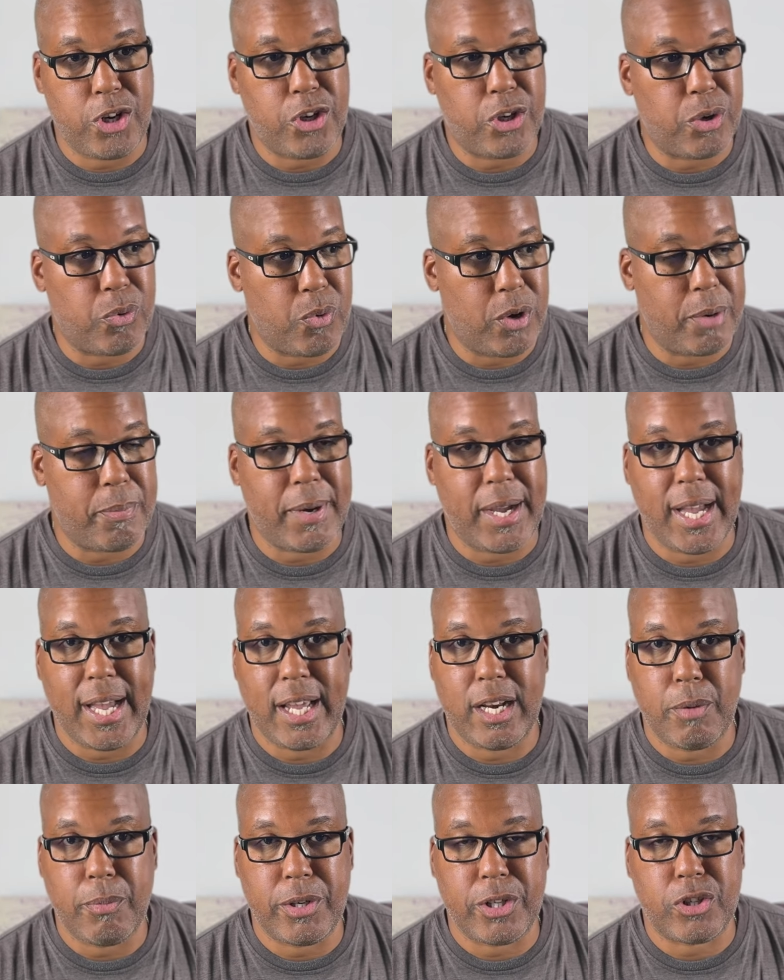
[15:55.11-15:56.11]
you can run
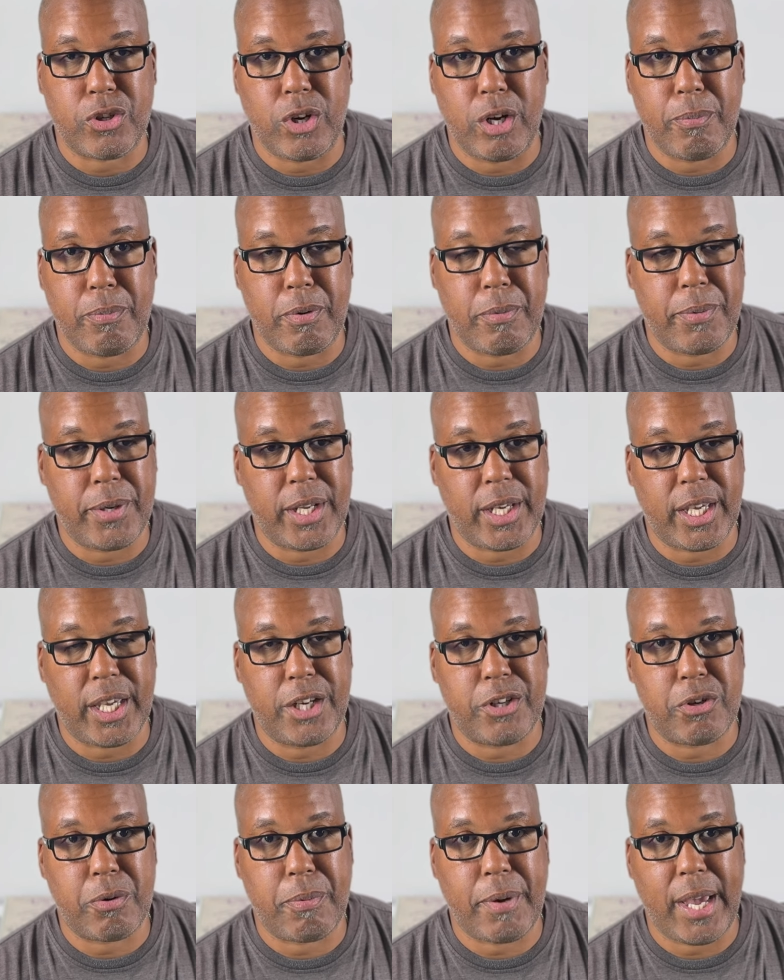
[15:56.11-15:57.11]
behind them and trip them and then
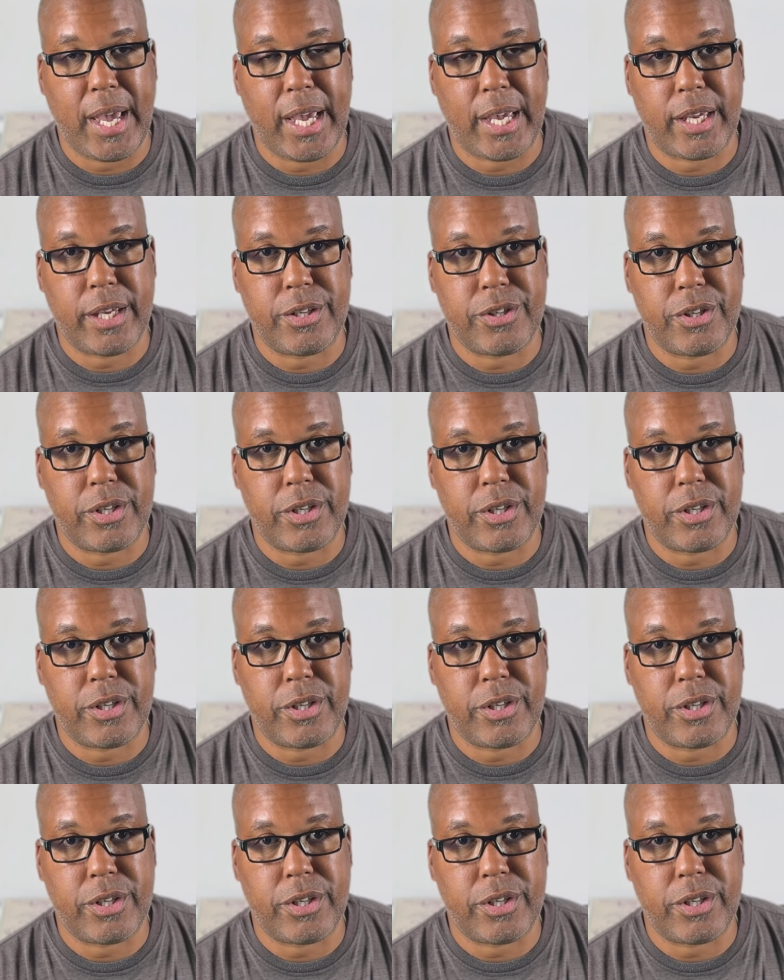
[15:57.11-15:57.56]
get your package